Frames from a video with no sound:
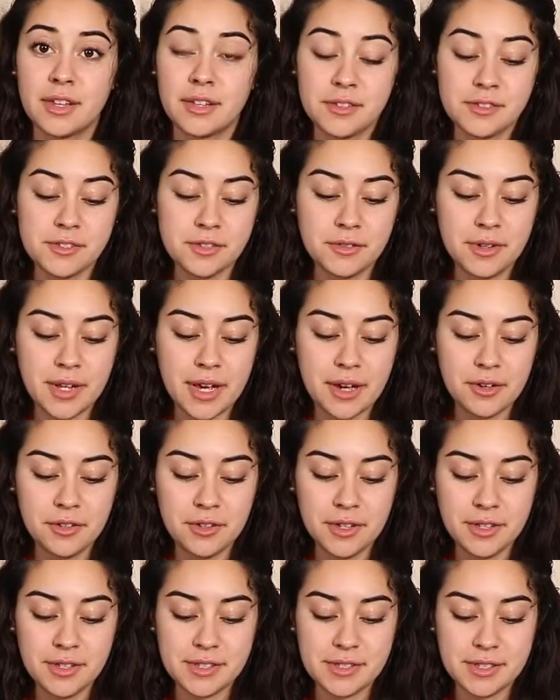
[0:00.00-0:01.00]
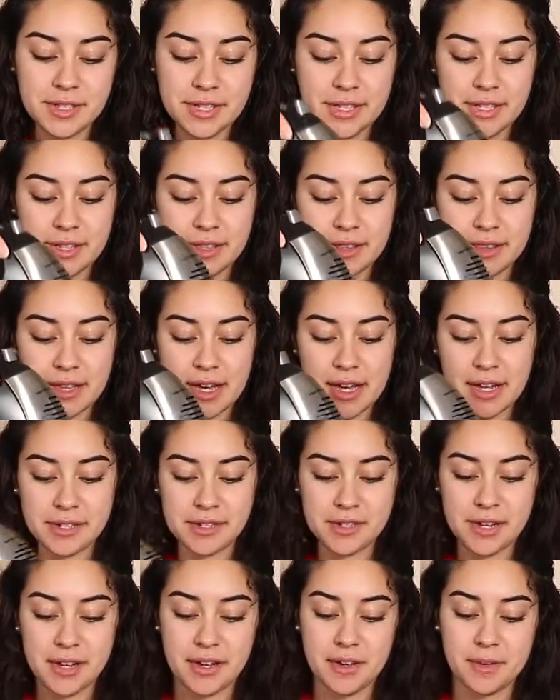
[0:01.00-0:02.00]
So now you can see
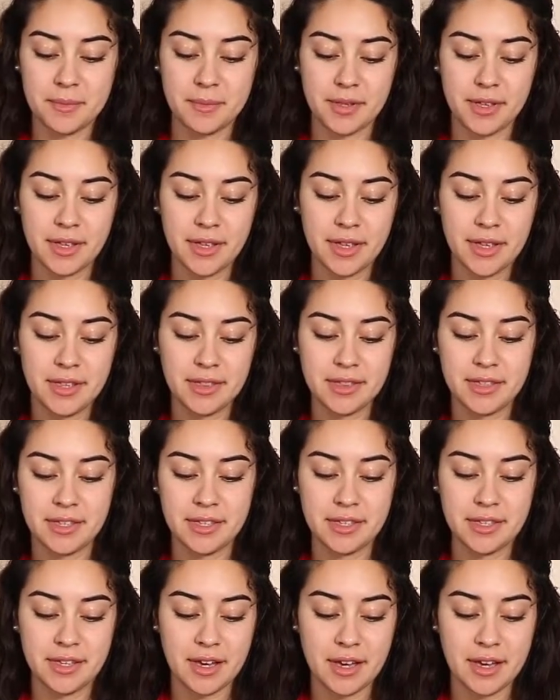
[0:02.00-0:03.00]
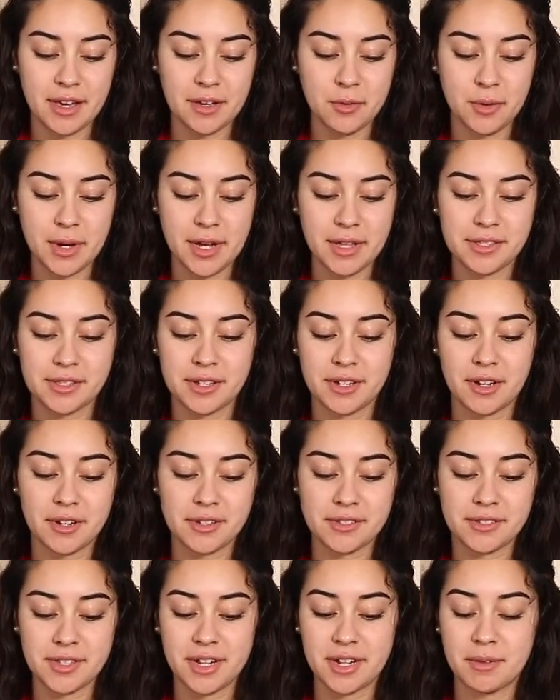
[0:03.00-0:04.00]
that the egg whites are
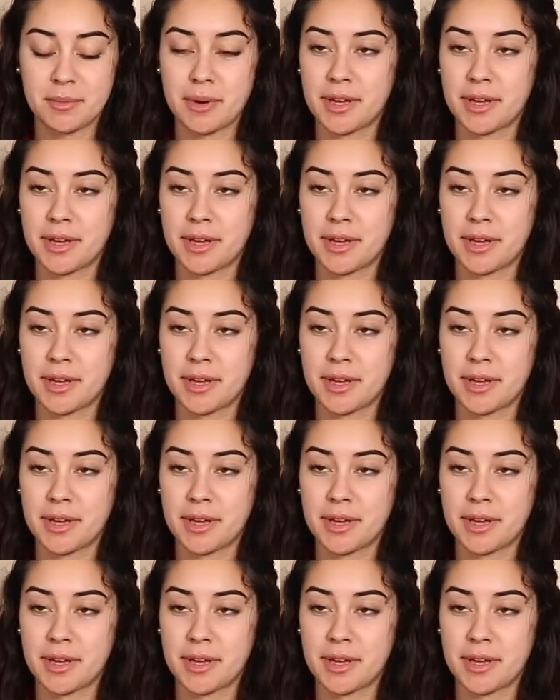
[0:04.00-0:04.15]
standing